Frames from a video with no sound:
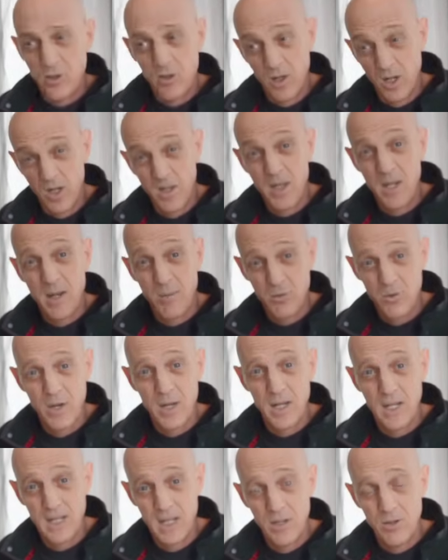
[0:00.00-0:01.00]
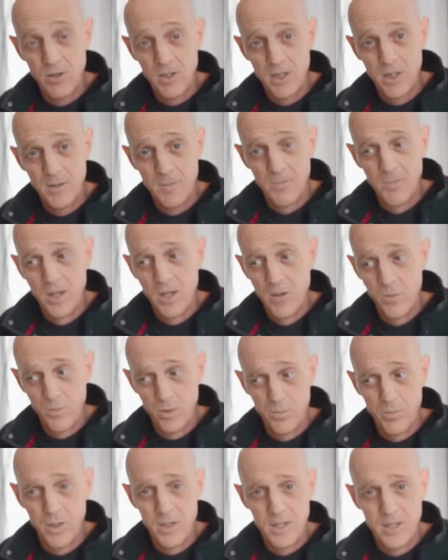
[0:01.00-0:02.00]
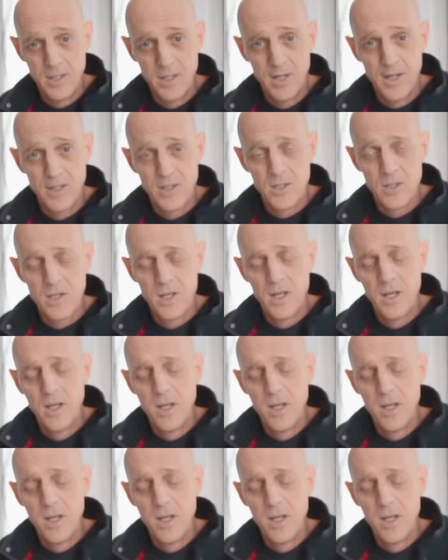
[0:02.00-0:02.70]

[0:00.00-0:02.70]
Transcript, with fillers: You're going to think I'm trying to kill you with blood tests.